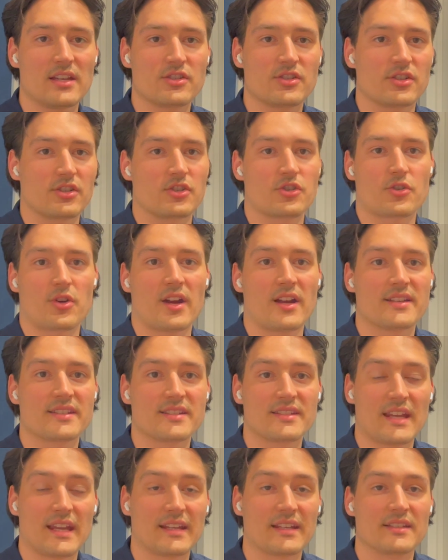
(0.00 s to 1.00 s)
is just try and
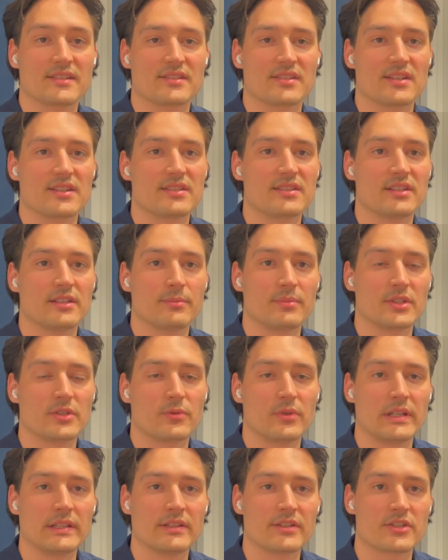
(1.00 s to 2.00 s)
stay consistent
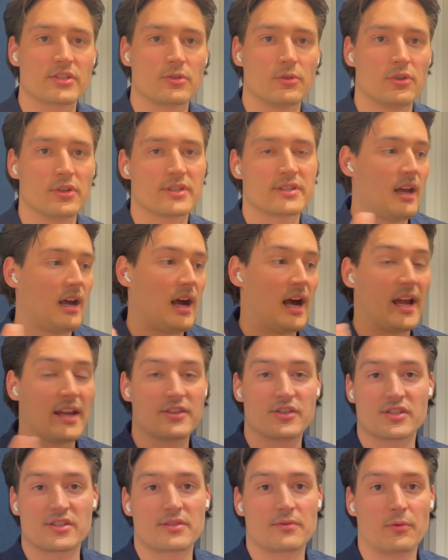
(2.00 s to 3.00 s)
between the source. I
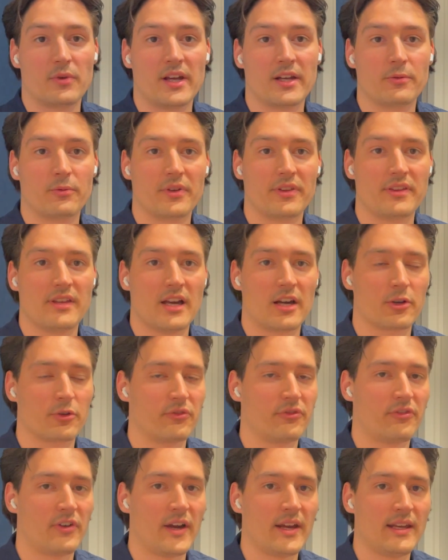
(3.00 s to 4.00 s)
just went with Yahoo
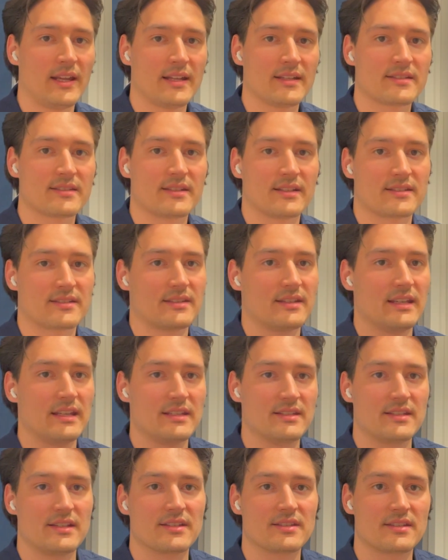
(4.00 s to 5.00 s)
Finance. That's the
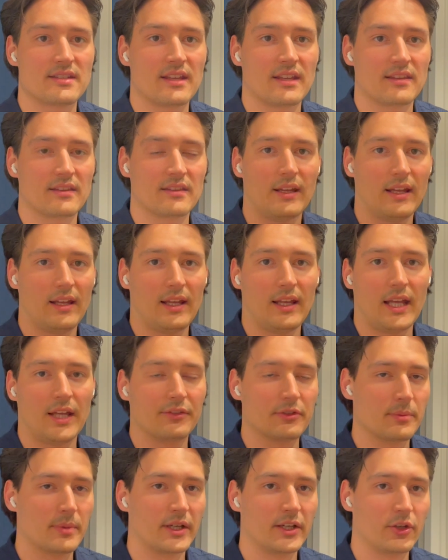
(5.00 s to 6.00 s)
easiest thing
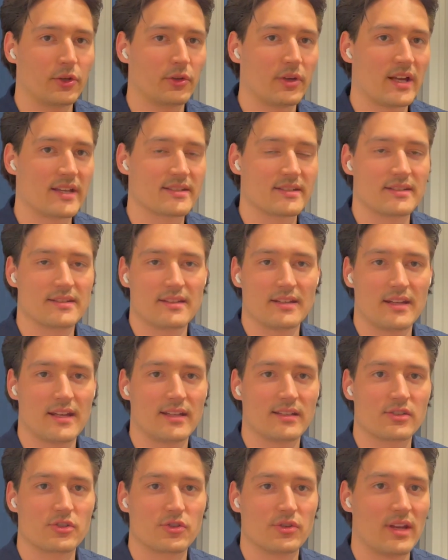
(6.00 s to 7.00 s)
Everybody who has
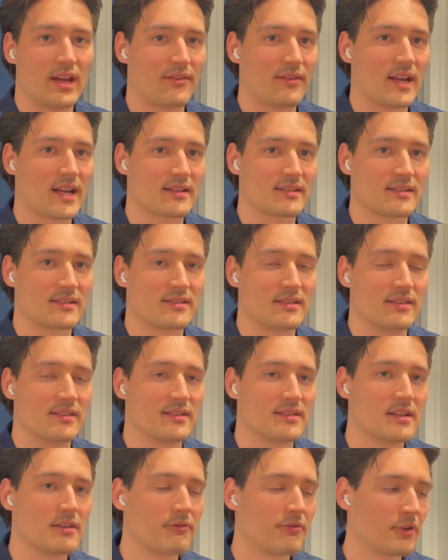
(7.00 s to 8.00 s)
internet should have access to
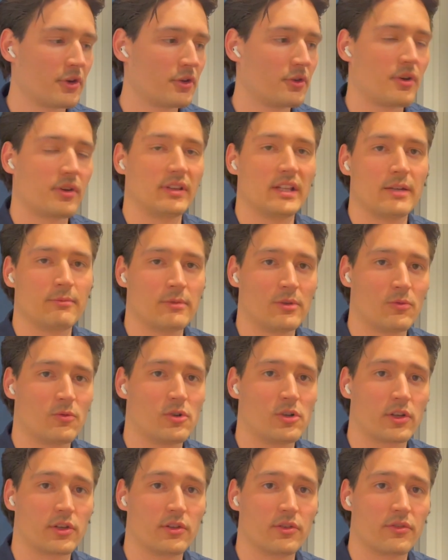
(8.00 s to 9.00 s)
this info. Let me
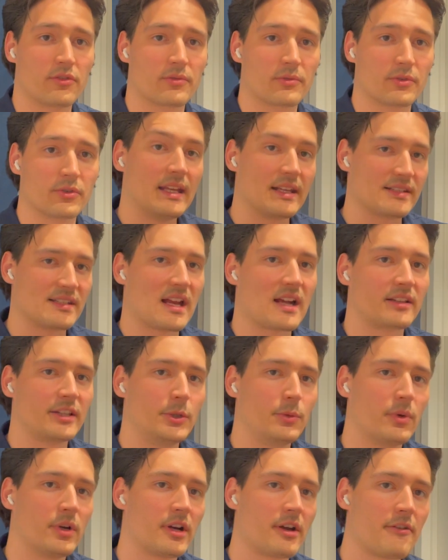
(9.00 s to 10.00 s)
walk you through exactly
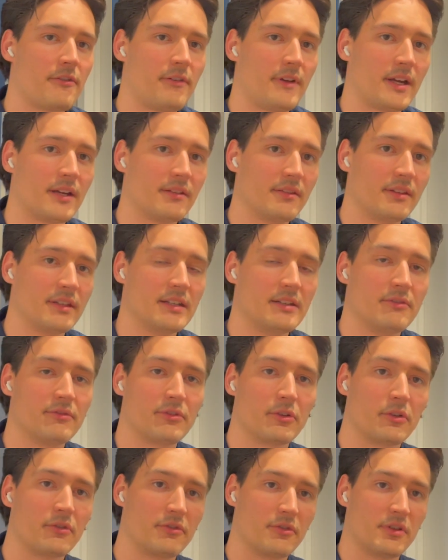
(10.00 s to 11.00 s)
where I found the
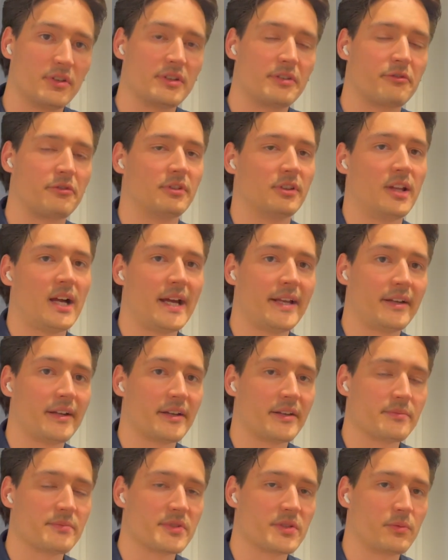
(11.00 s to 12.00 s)
info for the different light
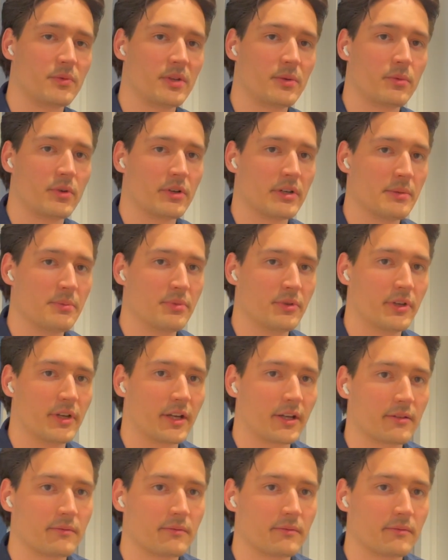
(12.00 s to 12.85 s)
items we were inputting.